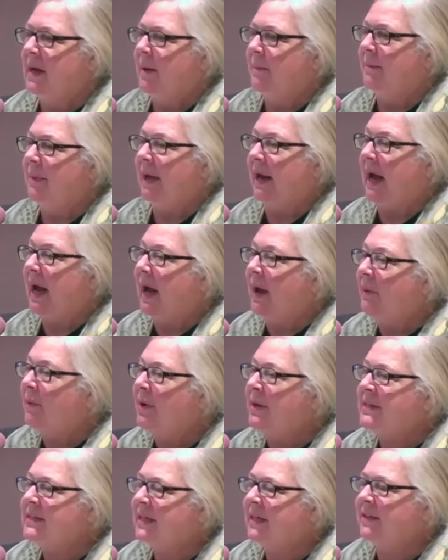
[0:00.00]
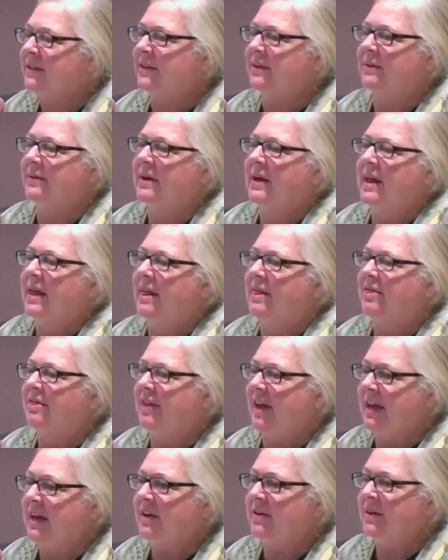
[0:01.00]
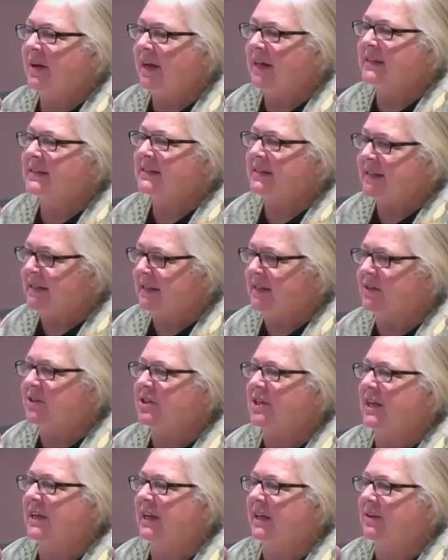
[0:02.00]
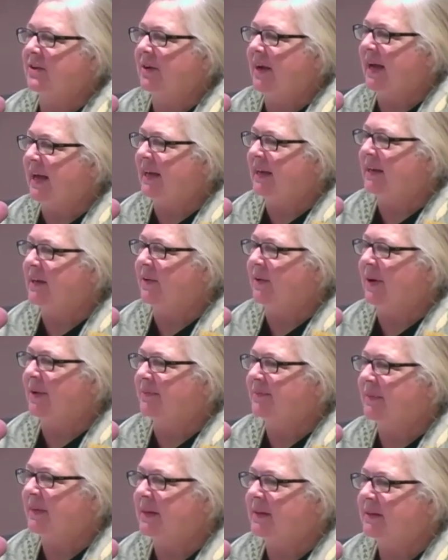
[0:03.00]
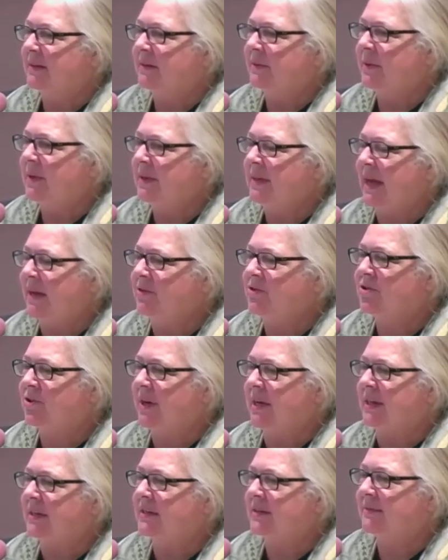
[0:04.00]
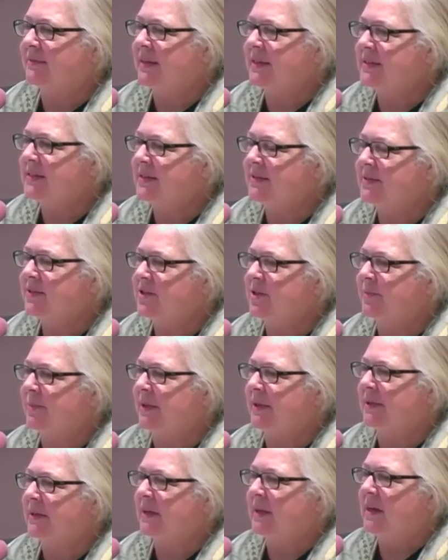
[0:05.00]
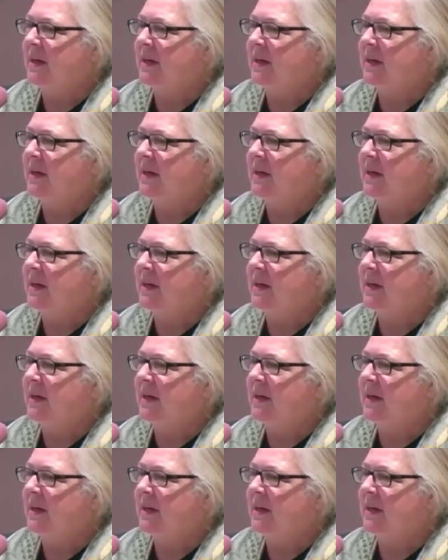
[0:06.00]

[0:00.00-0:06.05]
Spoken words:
but I want to tell you, they are not sitting there shaking your hand and going, what? How trite. That sounds stupid.